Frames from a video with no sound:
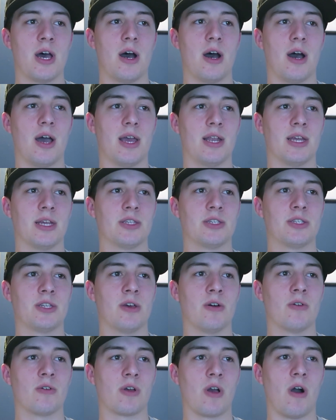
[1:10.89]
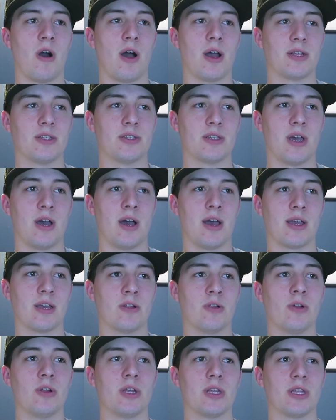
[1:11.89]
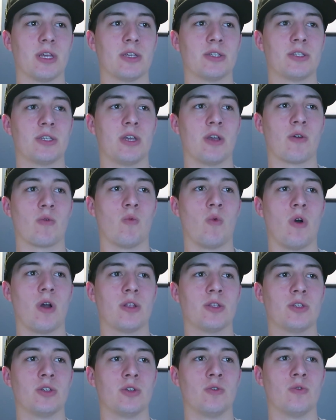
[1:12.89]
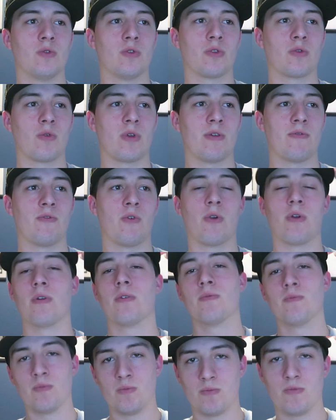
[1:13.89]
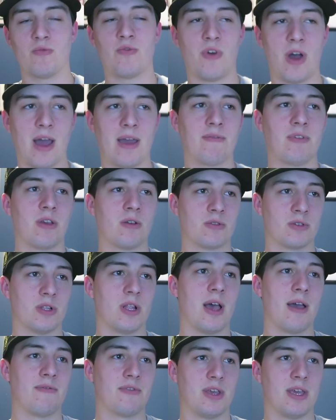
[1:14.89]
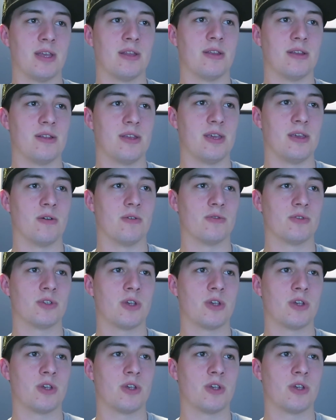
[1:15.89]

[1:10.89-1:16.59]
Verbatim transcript: uh, and it's still got, uh, including this year, one, two, three, four, five years left in the deal.